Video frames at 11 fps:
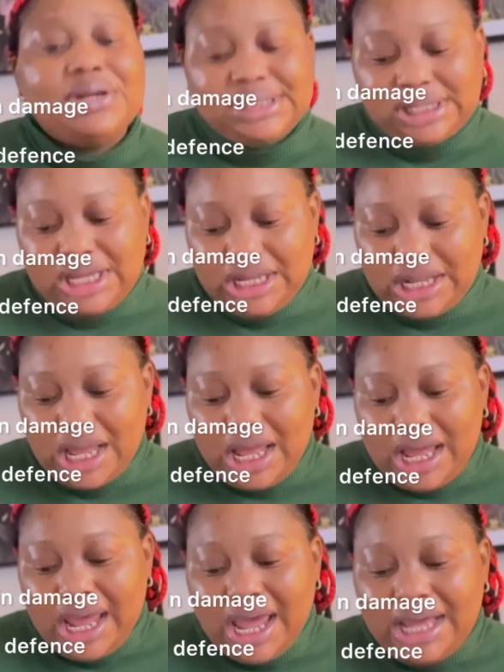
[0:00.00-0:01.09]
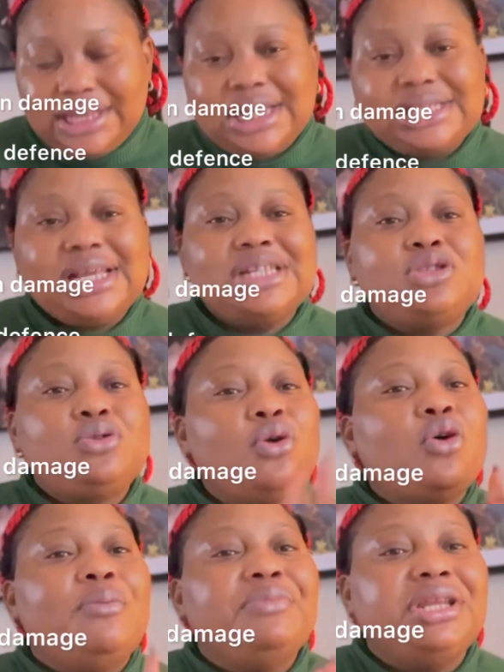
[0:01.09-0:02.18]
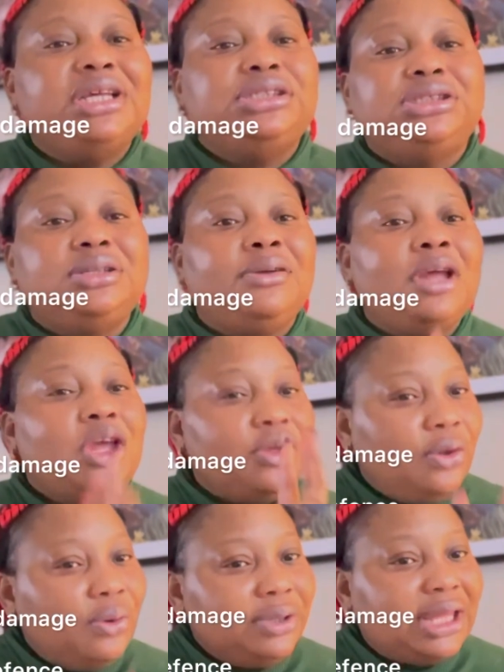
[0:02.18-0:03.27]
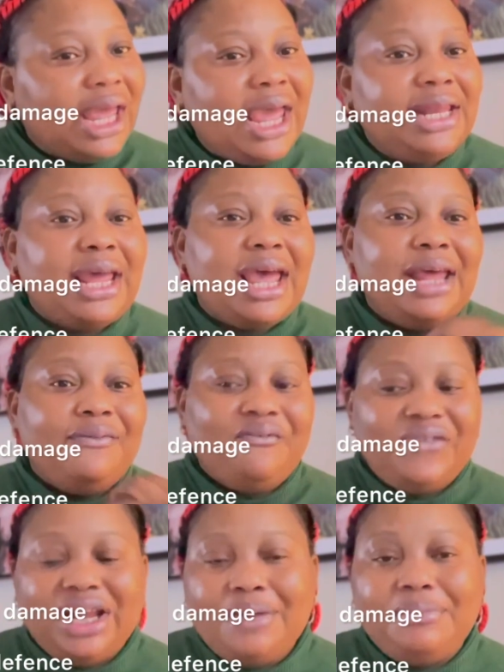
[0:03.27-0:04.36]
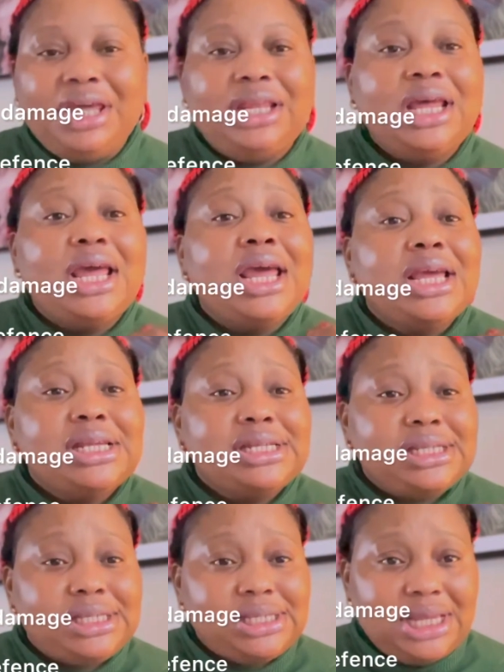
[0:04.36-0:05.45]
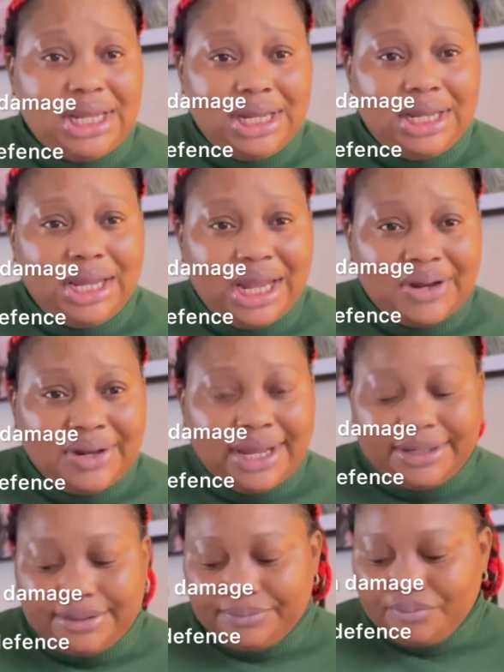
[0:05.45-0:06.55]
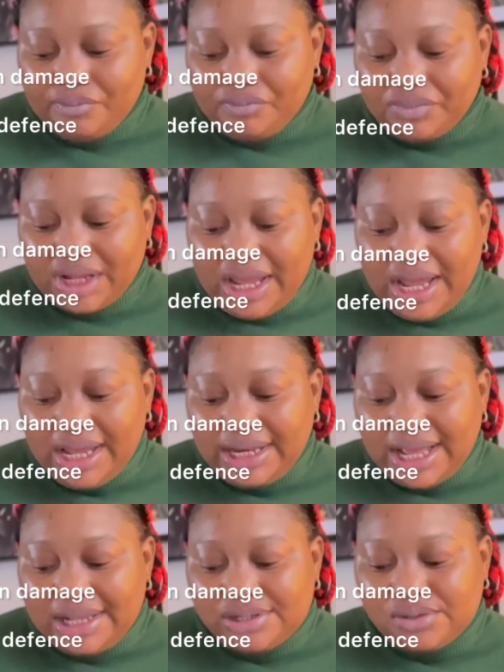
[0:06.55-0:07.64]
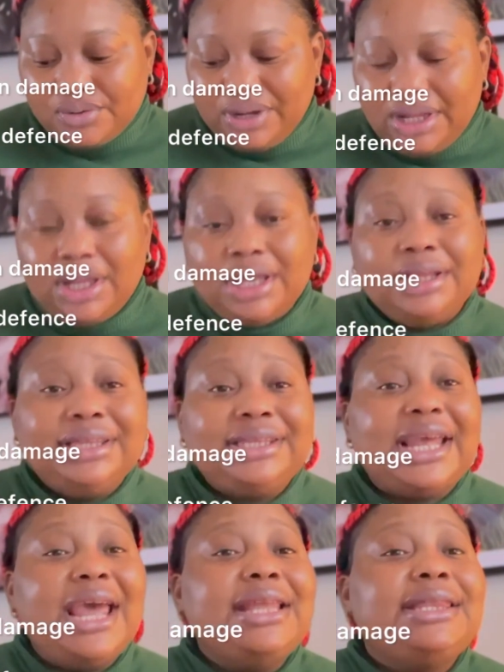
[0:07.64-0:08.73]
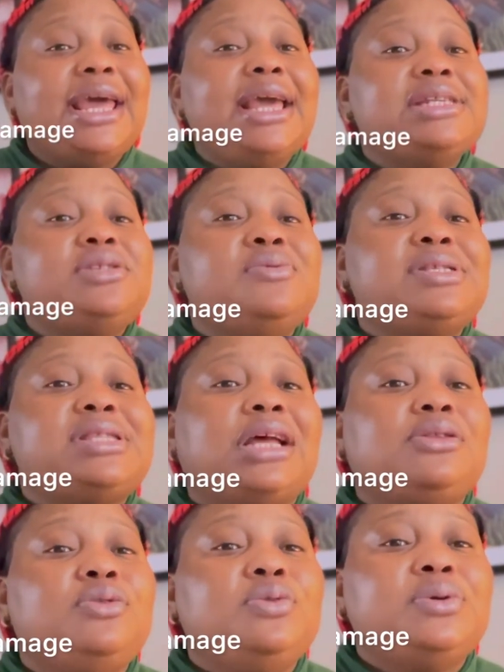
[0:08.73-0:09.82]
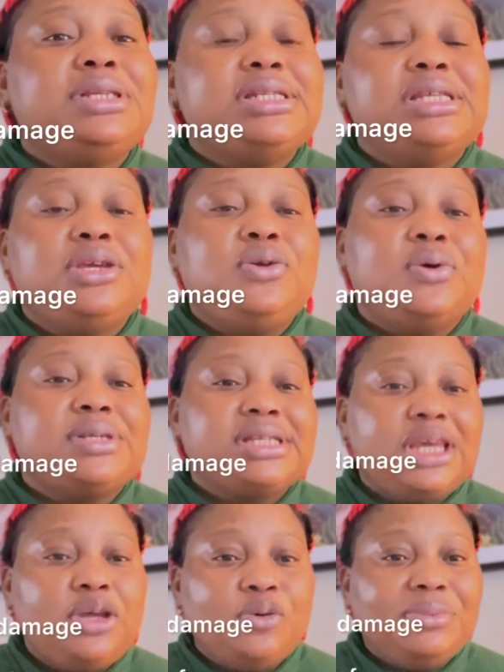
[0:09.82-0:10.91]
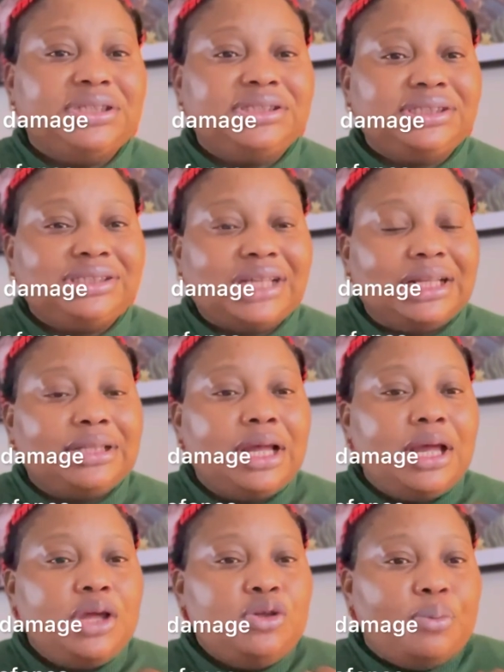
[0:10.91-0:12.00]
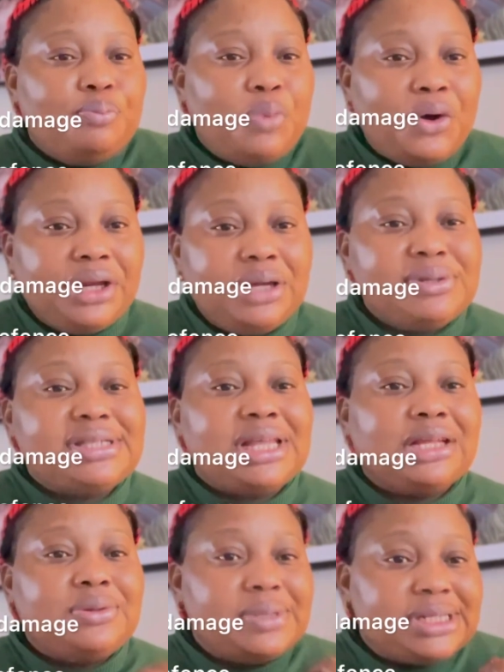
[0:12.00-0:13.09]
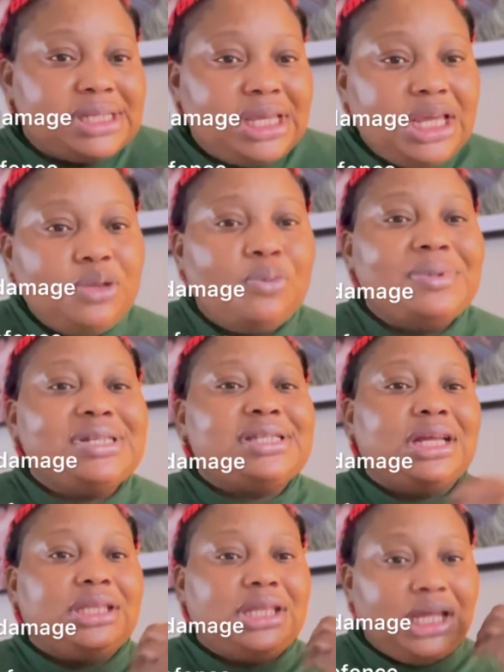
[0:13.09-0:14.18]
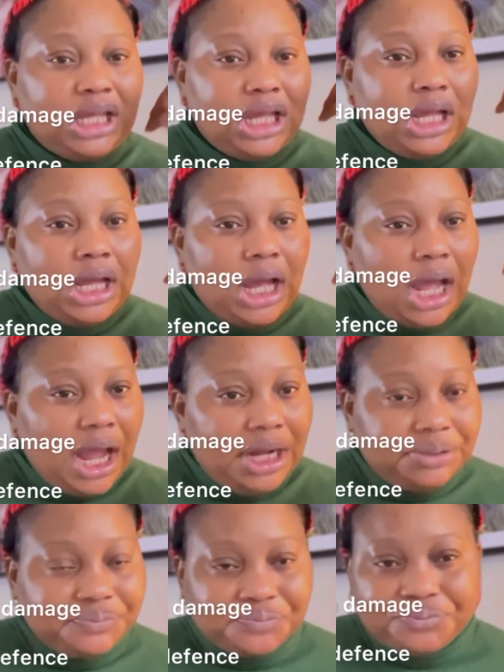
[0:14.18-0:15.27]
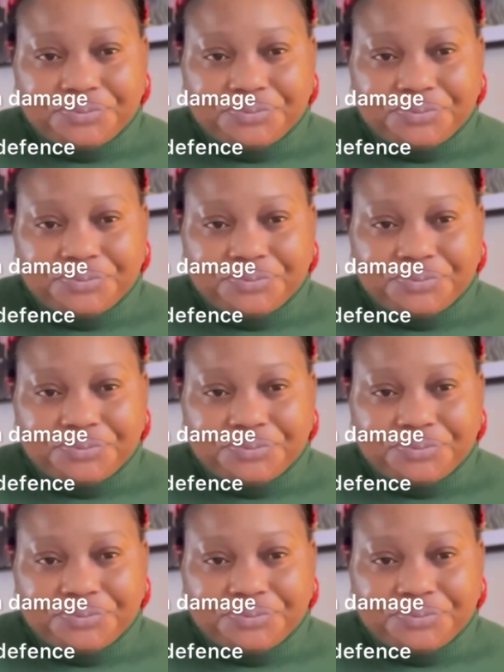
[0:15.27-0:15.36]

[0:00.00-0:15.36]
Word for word: skin and this has two combination q10 and vitamin c in it and also in 10 days you start noticing your skin will start your body will start your skin will be starting um